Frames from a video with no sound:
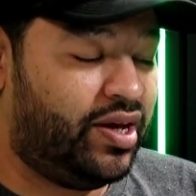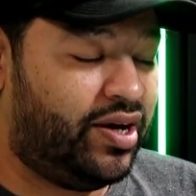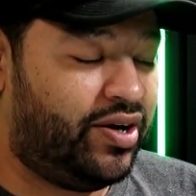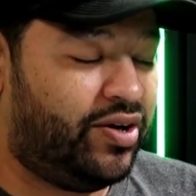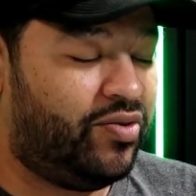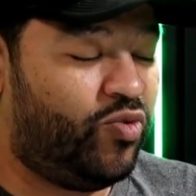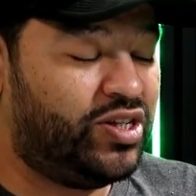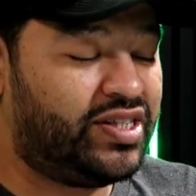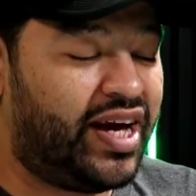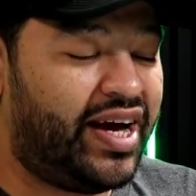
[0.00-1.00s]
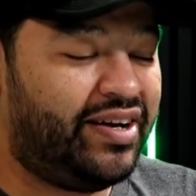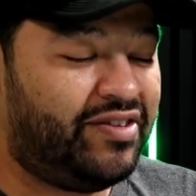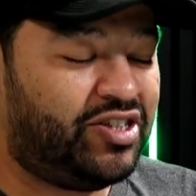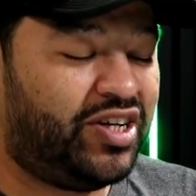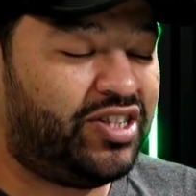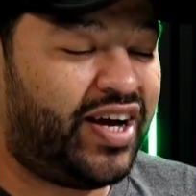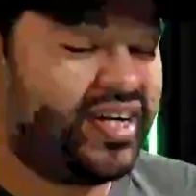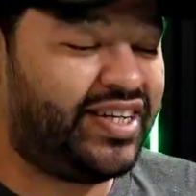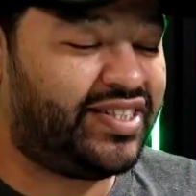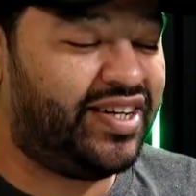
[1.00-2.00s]
on one side of the train tracks
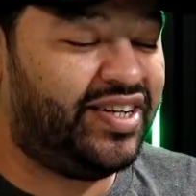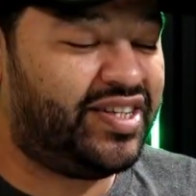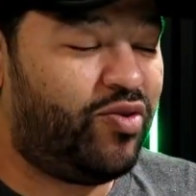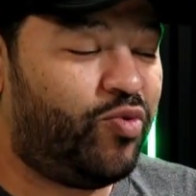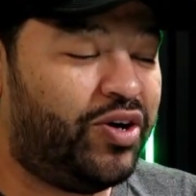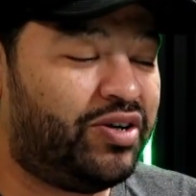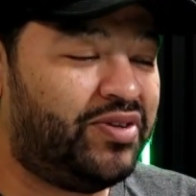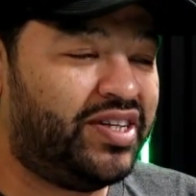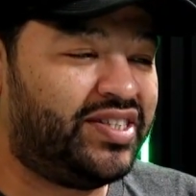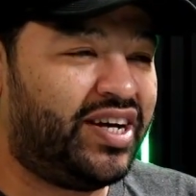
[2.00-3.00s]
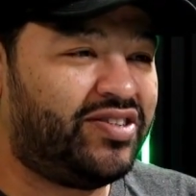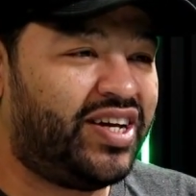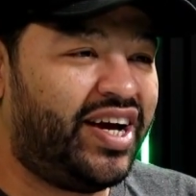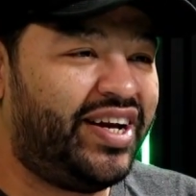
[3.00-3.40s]
that's going to say welcome to the south side,